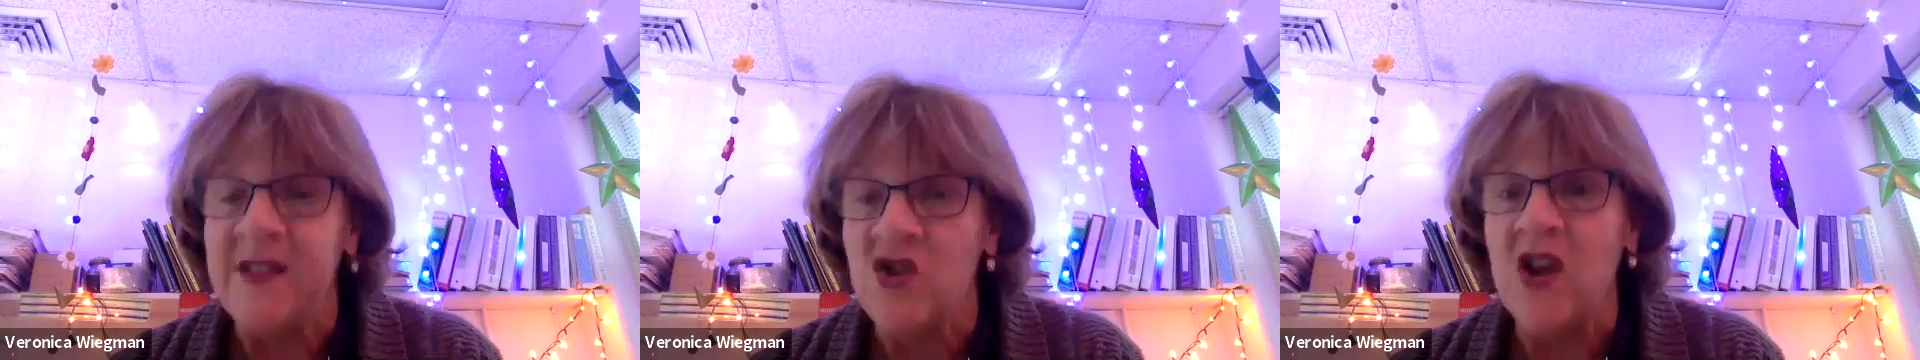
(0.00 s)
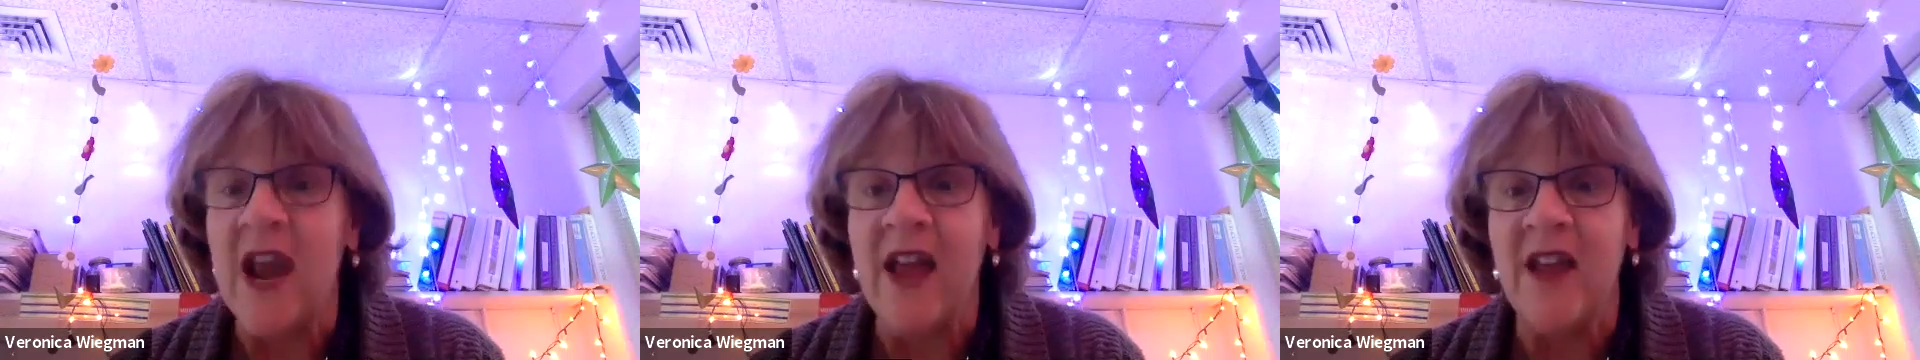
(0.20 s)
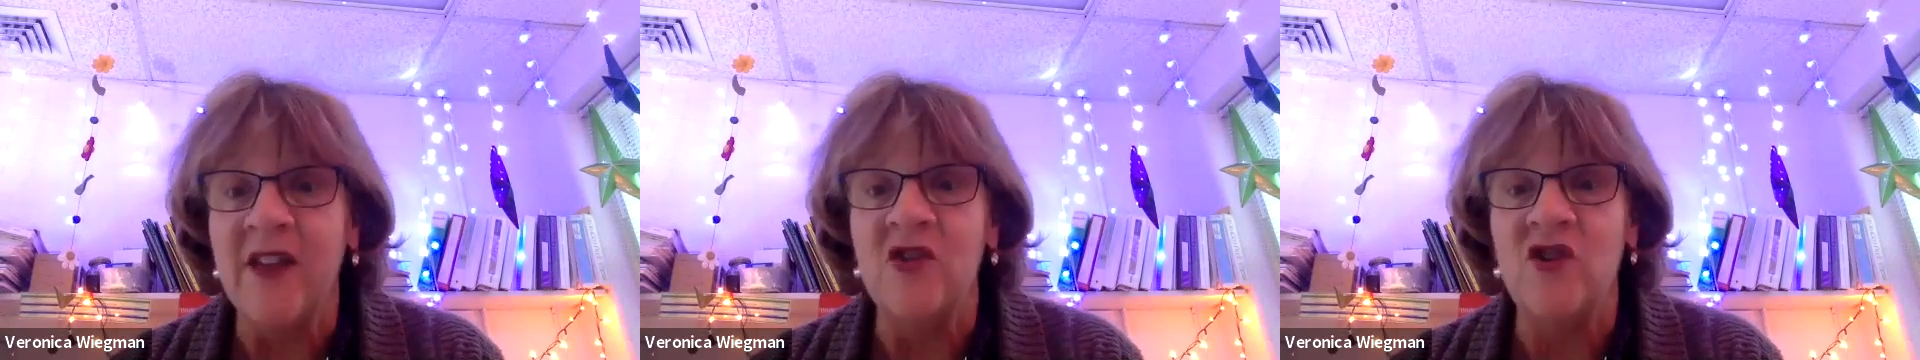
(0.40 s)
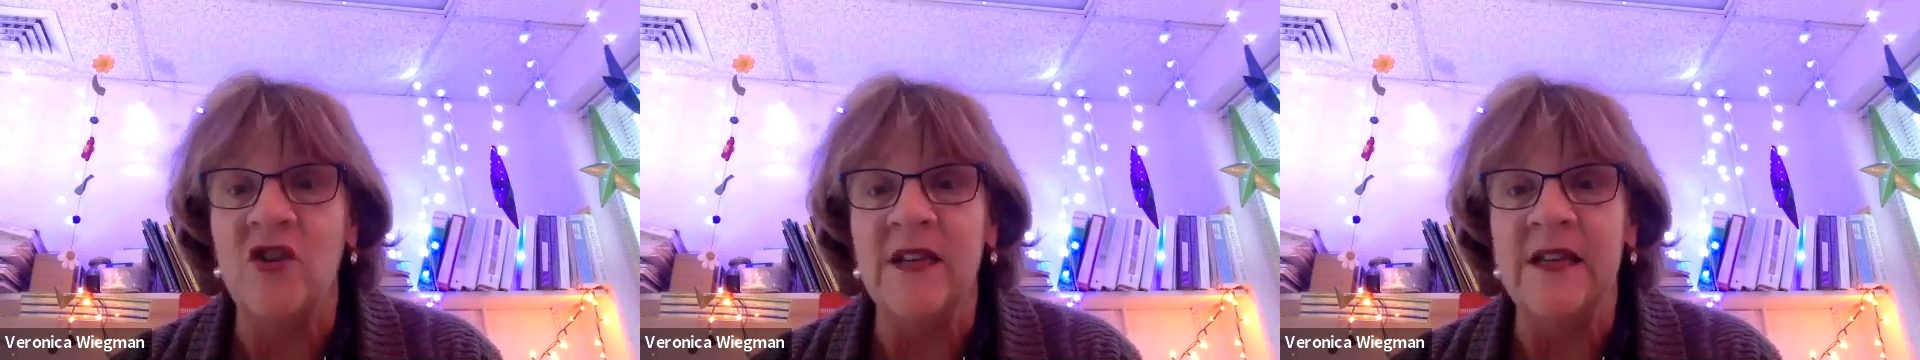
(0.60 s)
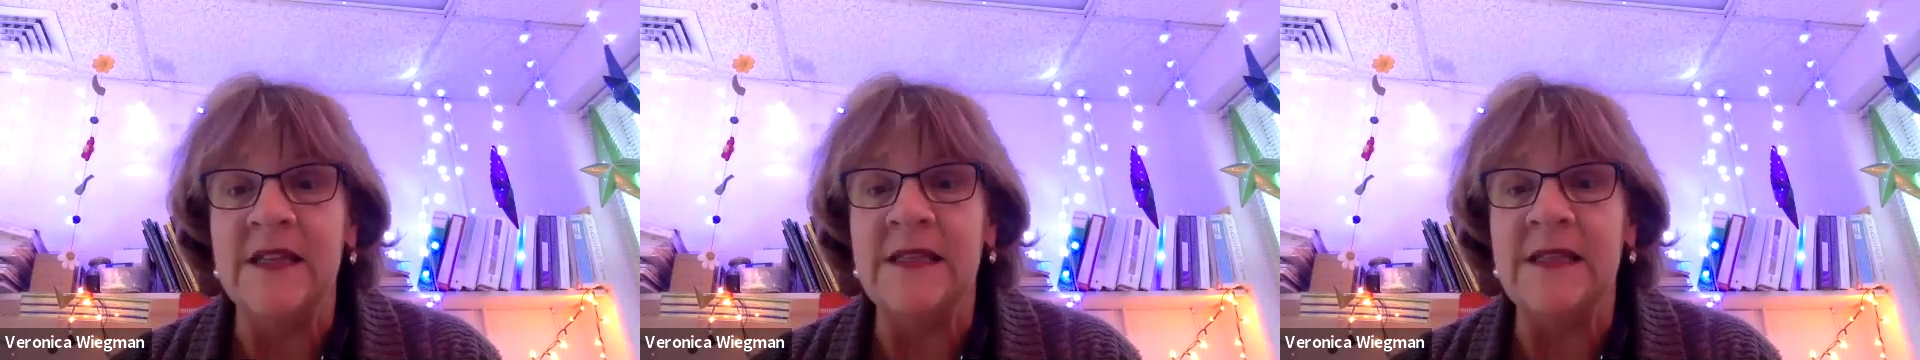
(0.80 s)

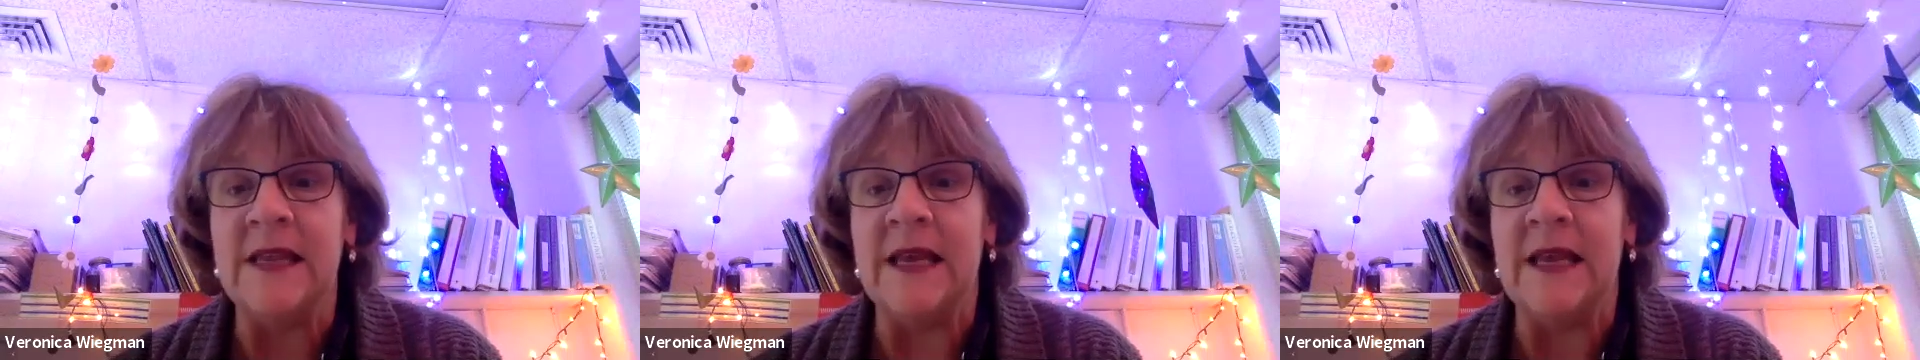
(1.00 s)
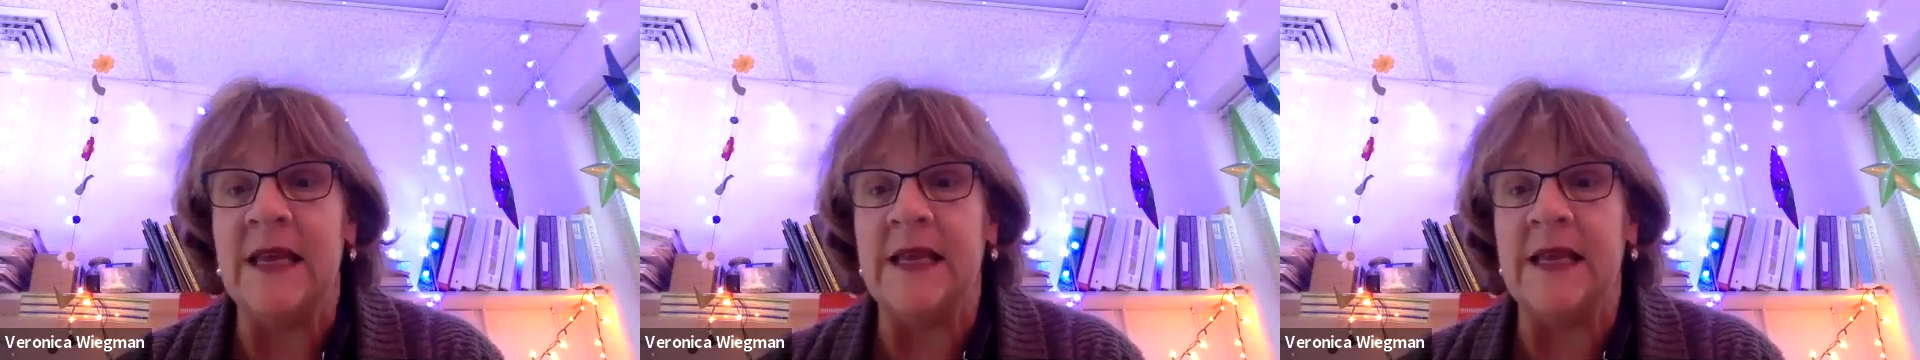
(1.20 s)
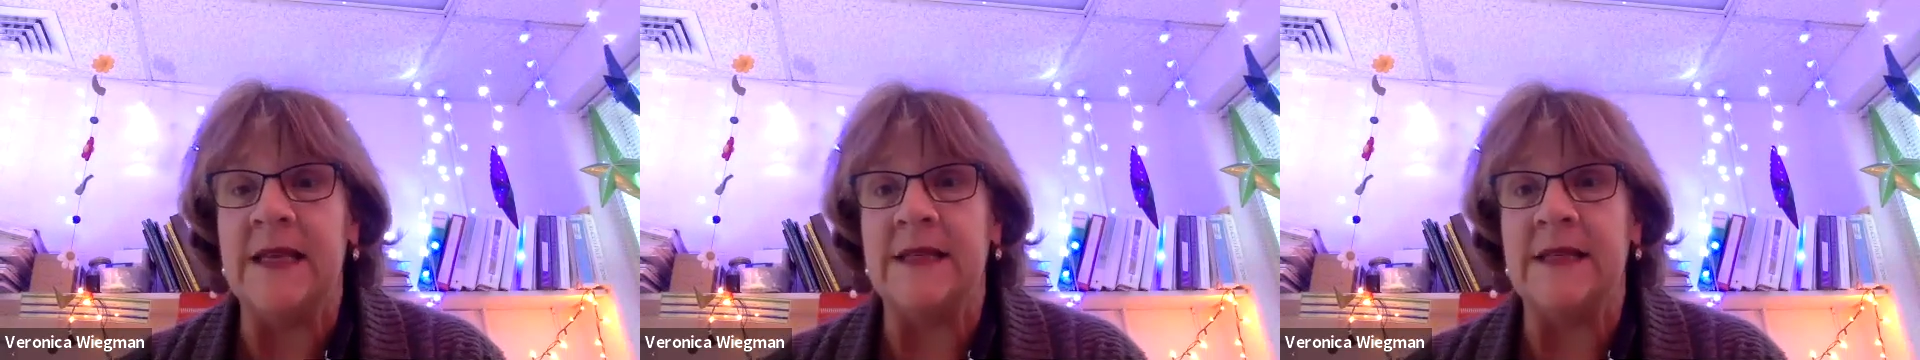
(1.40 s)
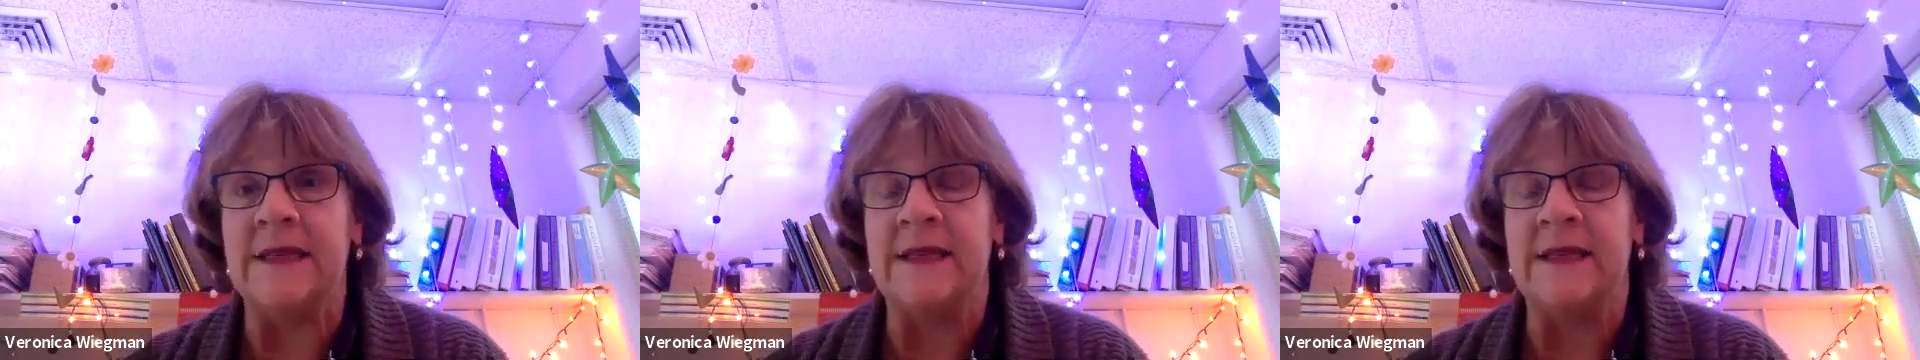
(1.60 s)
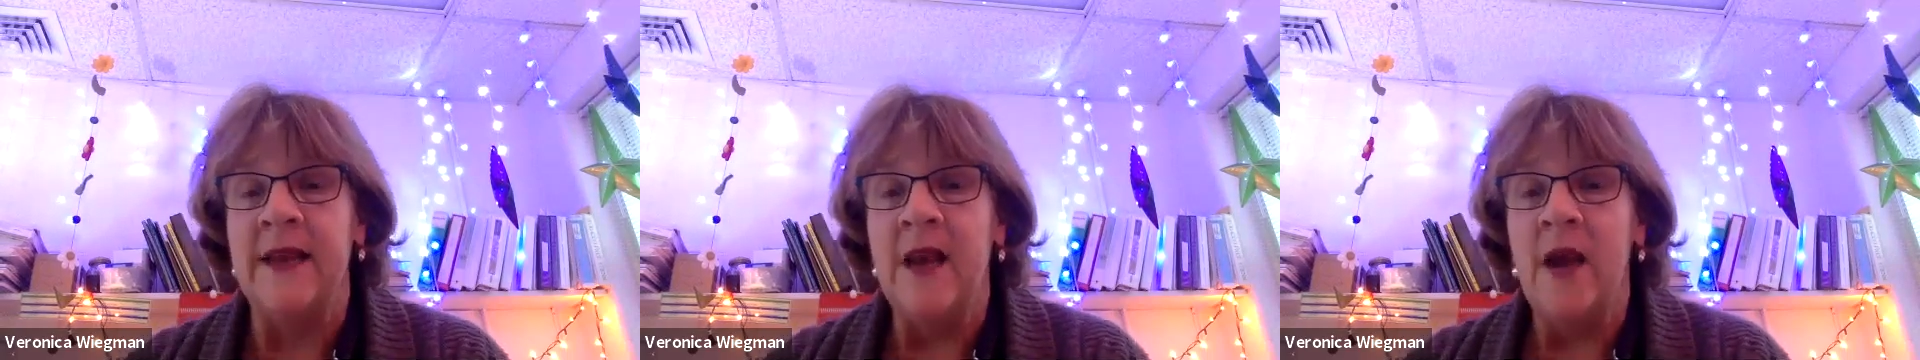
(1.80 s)
challenges is